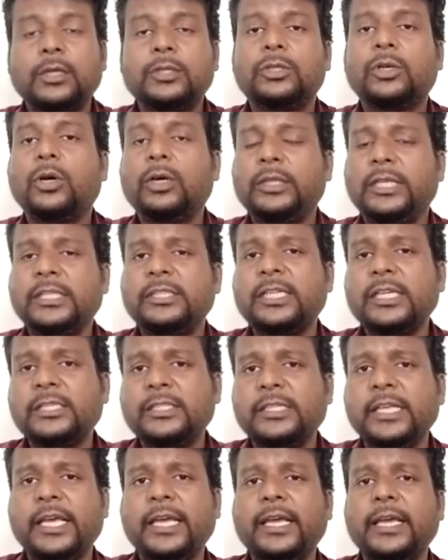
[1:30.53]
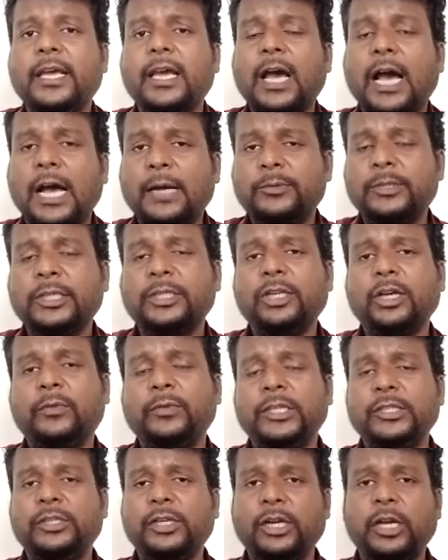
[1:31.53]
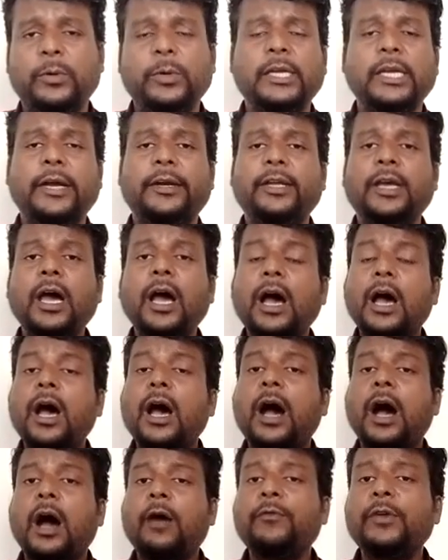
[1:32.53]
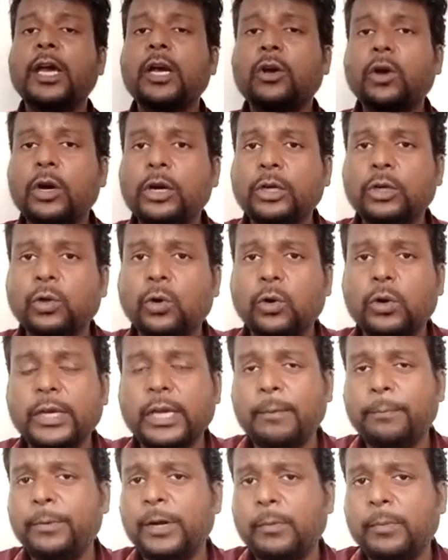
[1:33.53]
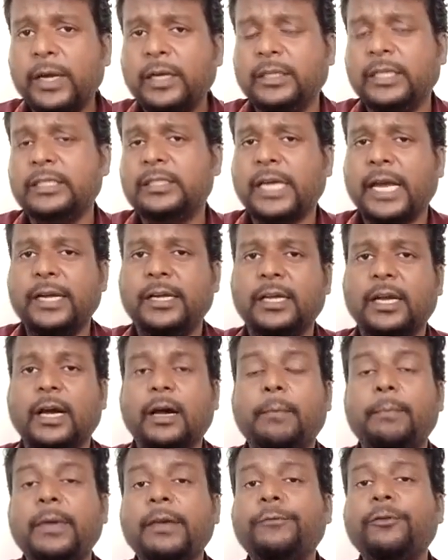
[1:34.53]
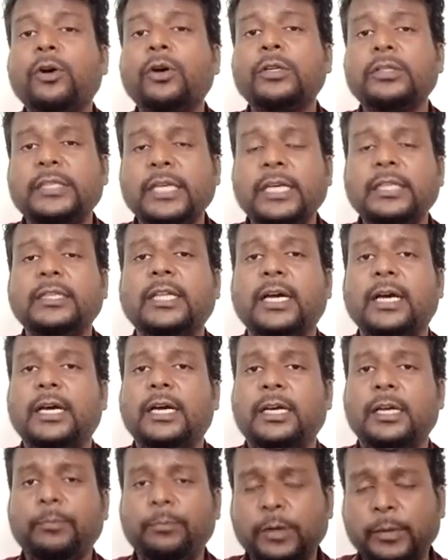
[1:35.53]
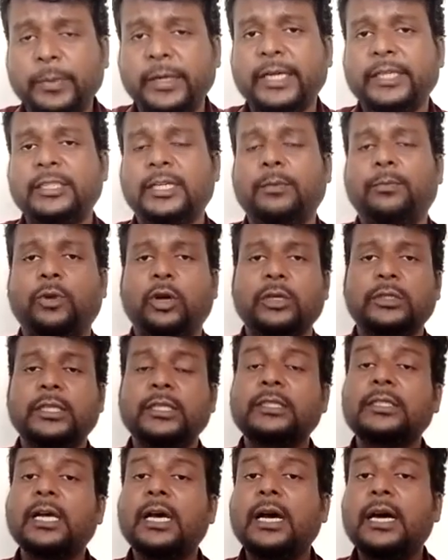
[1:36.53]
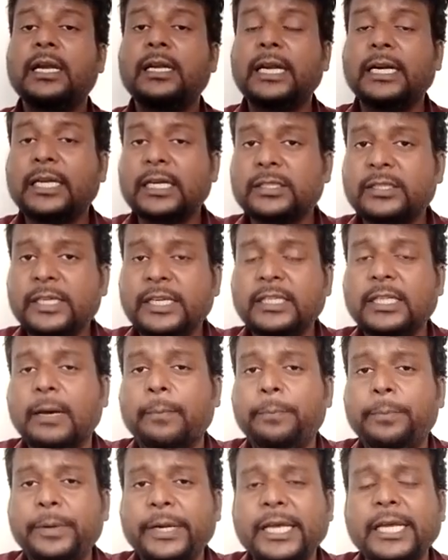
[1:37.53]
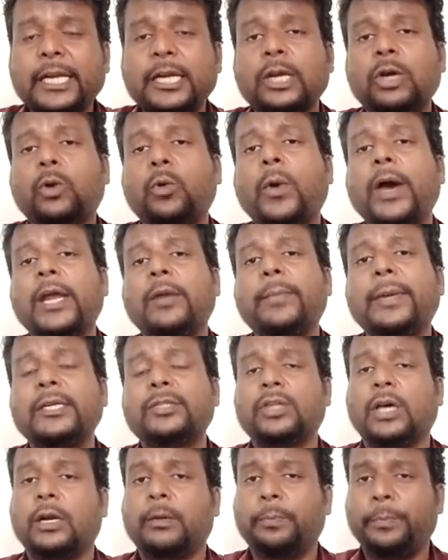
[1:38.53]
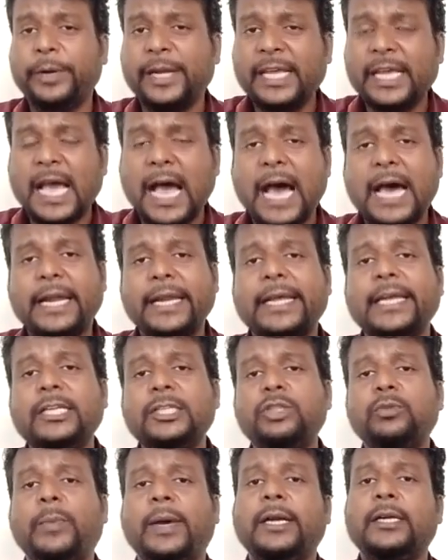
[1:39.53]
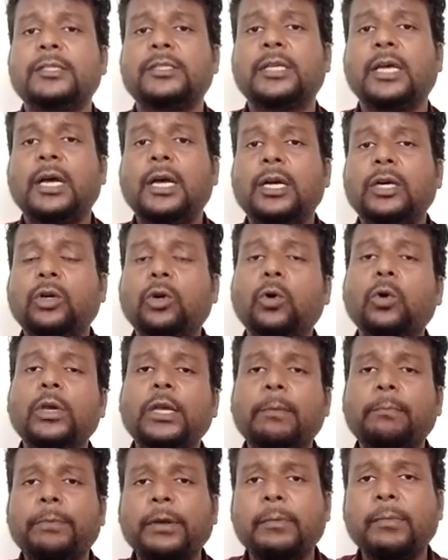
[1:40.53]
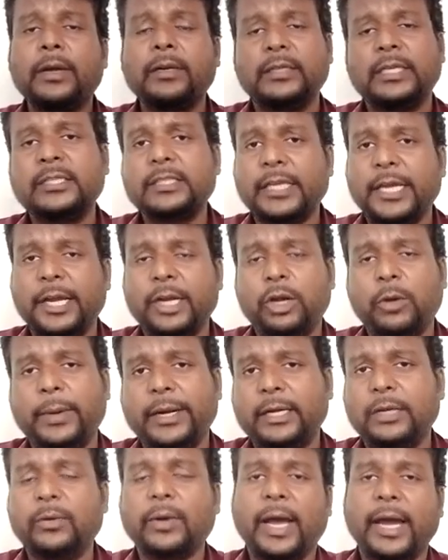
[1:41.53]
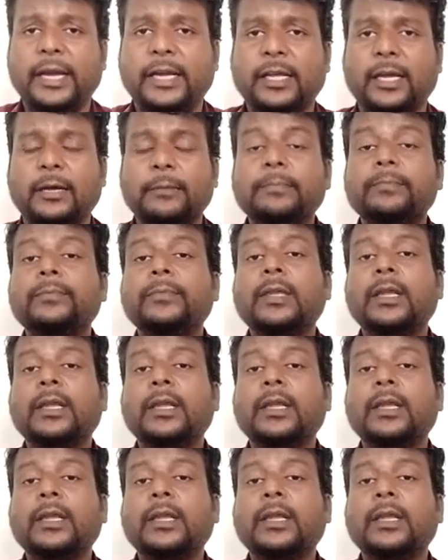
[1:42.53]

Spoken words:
So, this is the objective of this innovative idea. How we are going to implement this idea? Before seeing the implementation process, let us see the pre-requirements or pre-arrangements to implement this innovative idea.